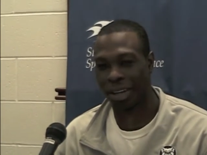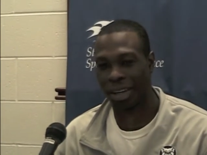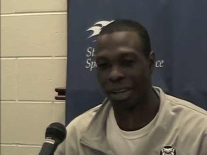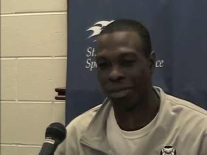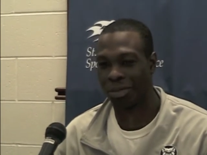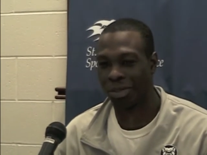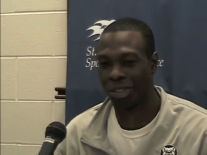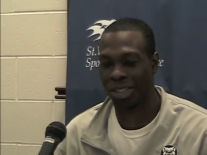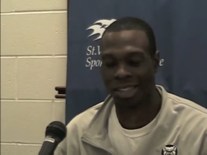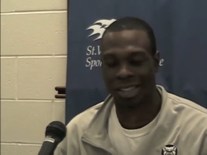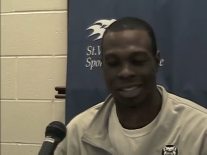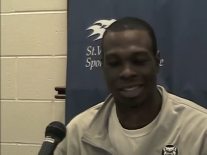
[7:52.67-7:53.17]

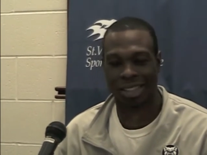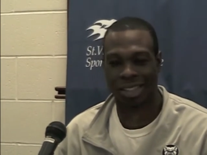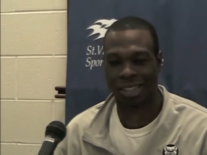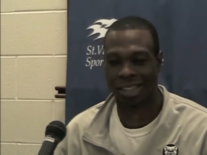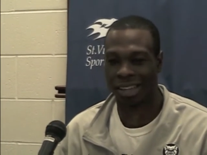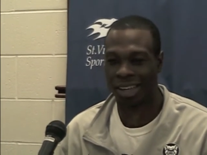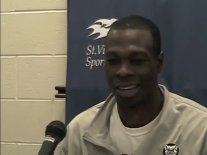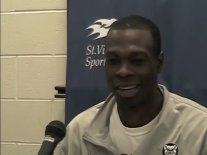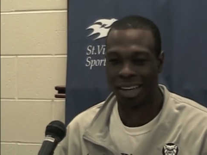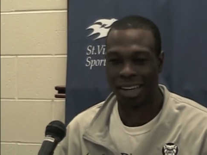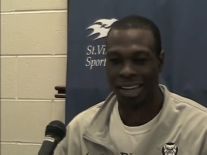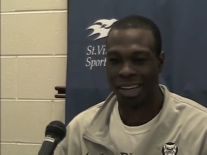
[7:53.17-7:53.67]
I'm just
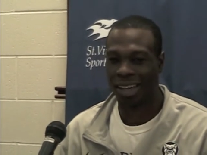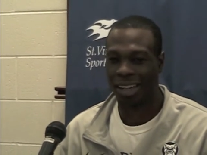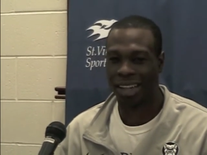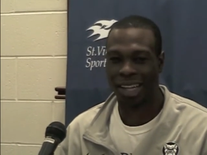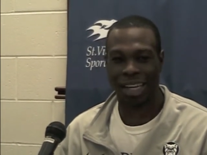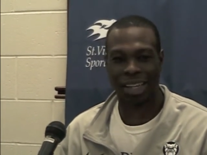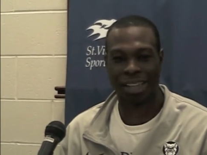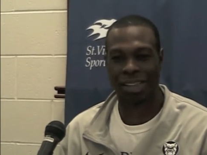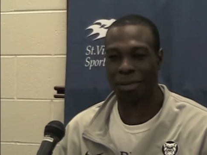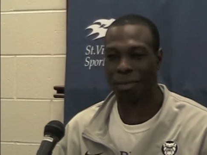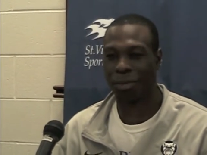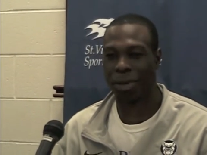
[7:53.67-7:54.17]

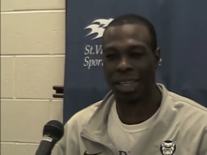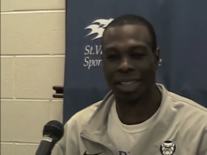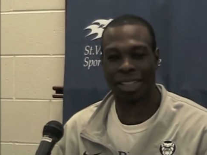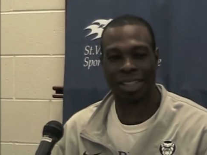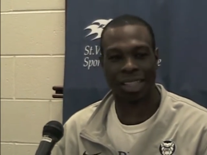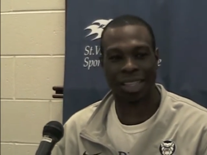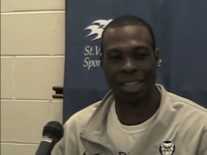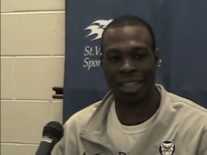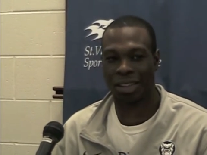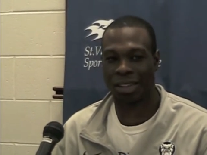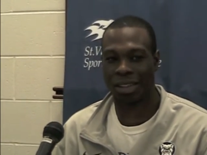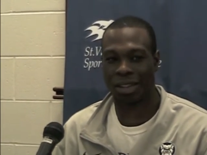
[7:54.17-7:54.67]
like the best
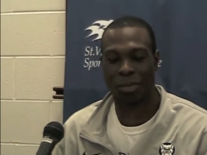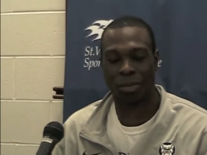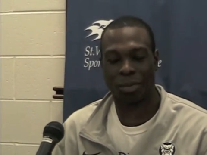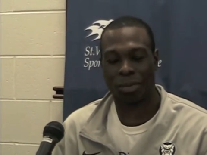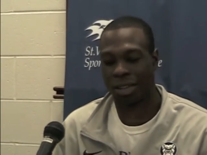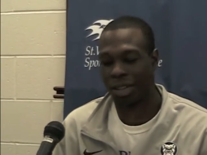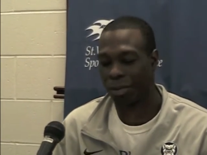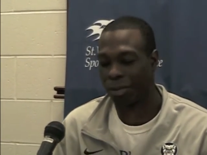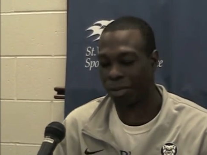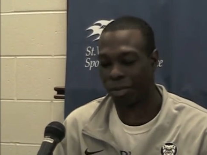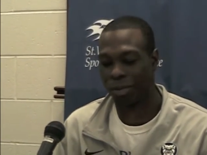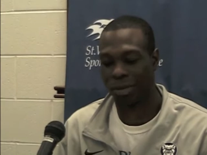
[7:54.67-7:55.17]

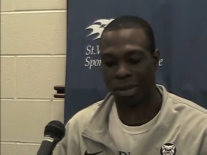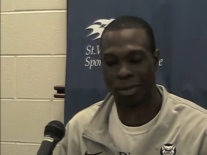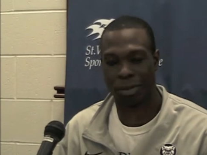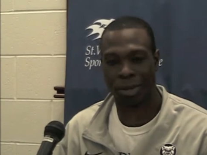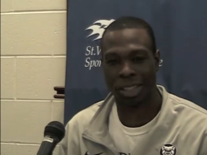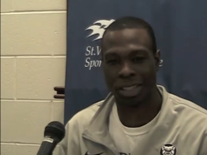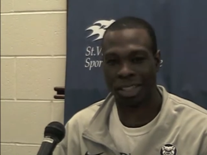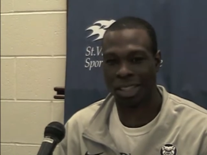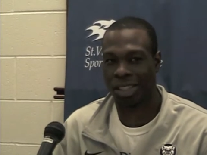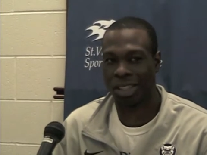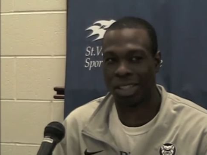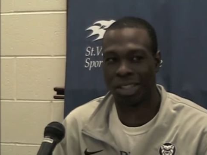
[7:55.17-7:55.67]

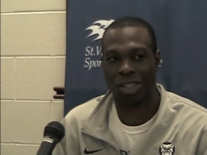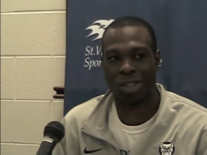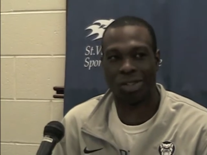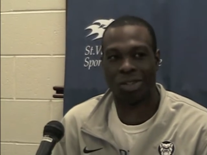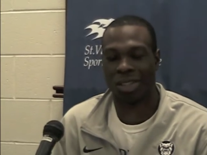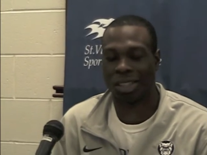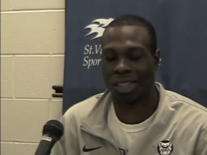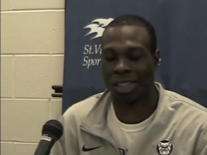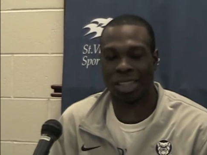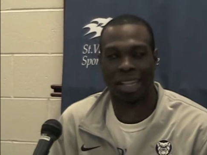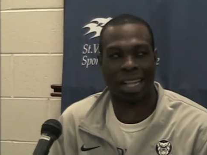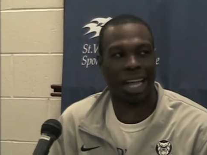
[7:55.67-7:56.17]
thing you can do
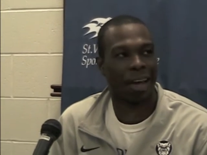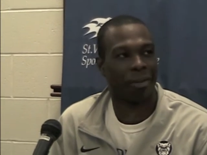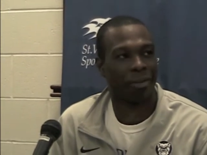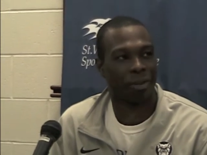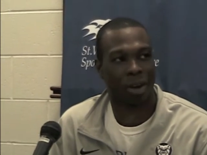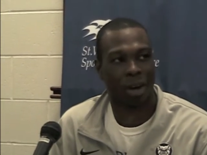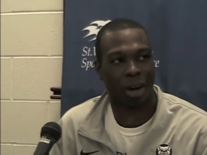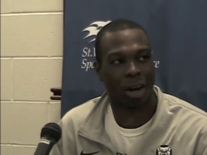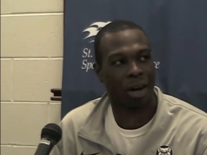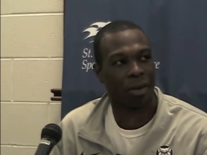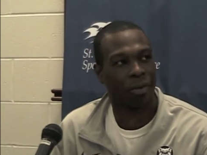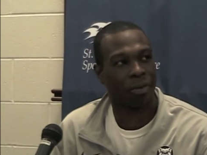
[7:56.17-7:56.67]
is just laugh it
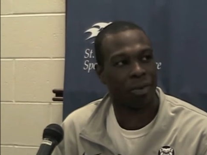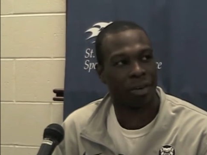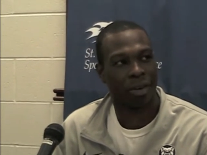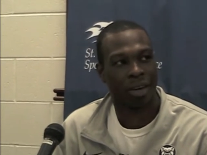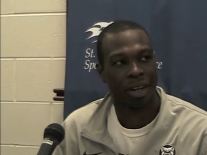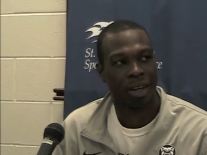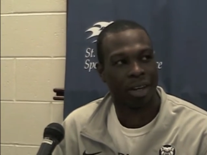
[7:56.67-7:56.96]
off.